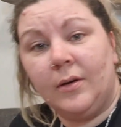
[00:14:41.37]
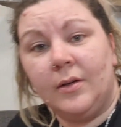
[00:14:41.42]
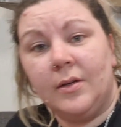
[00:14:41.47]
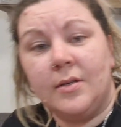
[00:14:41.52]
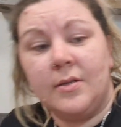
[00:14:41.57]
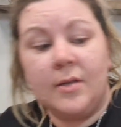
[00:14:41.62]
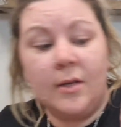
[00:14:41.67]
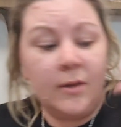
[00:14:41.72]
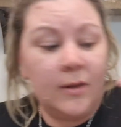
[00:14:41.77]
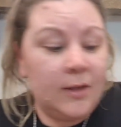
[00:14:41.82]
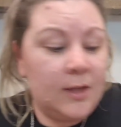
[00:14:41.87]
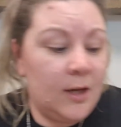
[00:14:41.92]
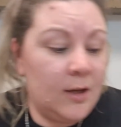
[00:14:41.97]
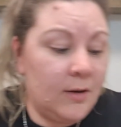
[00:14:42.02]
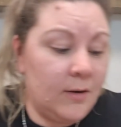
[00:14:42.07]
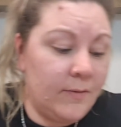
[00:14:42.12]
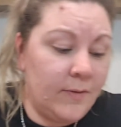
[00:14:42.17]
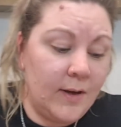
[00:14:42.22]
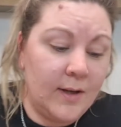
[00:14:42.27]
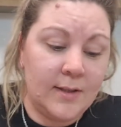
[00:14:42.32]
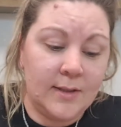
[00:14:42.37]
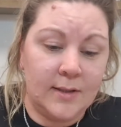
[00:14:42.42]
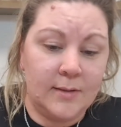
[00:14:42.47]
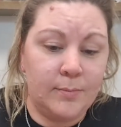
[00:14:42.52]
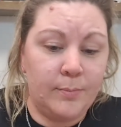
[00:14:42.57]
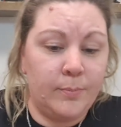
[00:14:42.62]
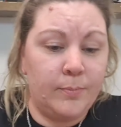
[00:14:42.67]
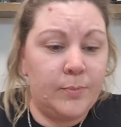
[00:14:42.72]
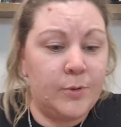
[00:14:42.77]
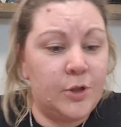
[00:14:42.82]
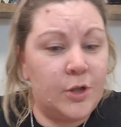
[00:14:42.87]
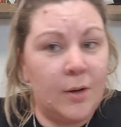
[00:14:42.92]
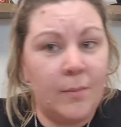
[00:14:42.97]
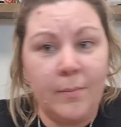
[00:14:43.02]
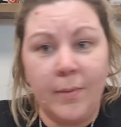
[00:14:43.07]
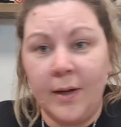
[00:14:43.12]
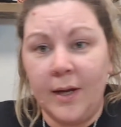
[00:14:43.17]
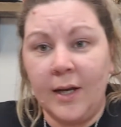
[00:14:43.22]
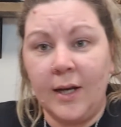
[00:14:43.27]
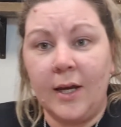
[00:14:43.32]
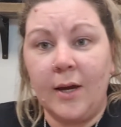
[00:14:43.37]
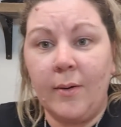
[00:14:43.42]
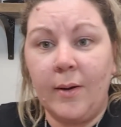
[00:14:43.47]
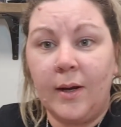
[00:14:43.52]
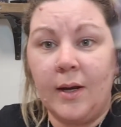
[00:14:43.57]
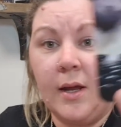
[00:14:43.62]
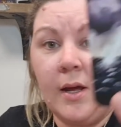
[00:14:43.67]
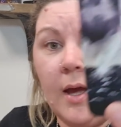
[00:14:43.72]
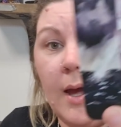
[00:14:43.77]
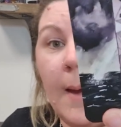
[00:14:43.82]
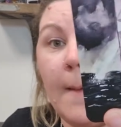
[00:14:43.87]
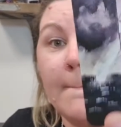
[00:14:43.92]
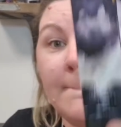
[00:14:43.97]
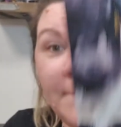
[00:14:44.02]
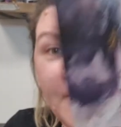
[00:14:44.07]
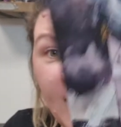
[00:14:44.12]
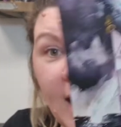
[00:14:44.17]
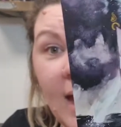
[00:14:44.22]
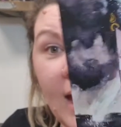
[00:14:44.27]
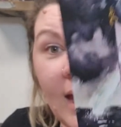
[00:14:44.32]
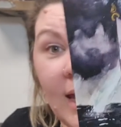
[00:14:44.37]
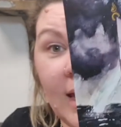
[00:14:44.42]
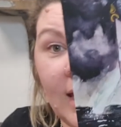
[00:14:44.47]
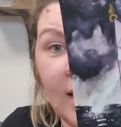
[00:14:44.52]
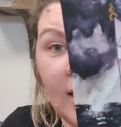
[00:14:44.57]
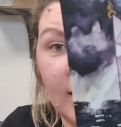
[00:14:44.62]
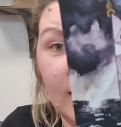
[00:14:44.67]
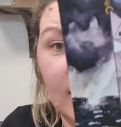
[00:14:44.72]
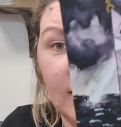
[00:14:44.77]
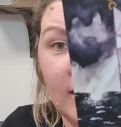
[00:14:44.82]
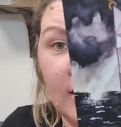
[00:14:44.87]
So the universe is jumping in and going, bang.